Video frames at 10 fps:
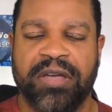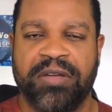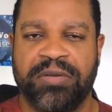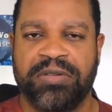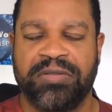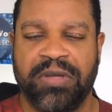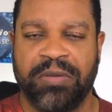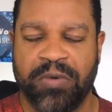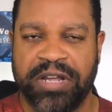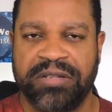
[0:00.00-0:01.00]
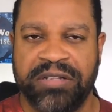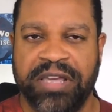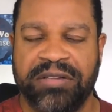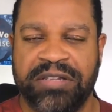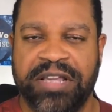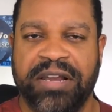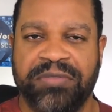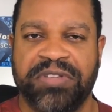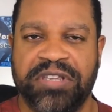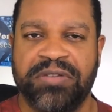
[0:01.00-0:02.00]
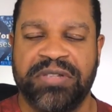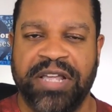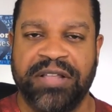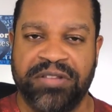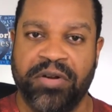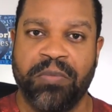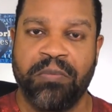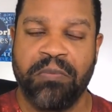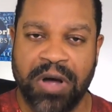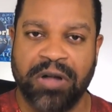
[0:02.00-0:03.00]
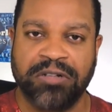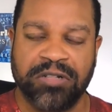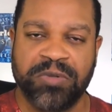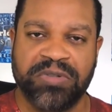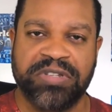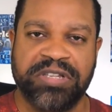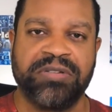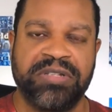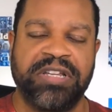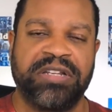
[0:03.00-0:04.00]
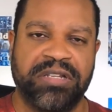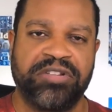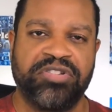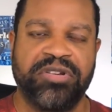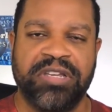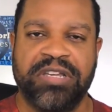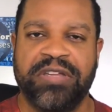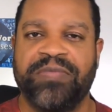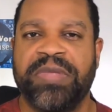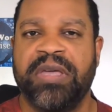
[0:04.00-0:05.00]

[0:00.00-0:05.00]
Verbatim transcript: because uh, when I say a set of skill sets, there are multiple skill sets that you need.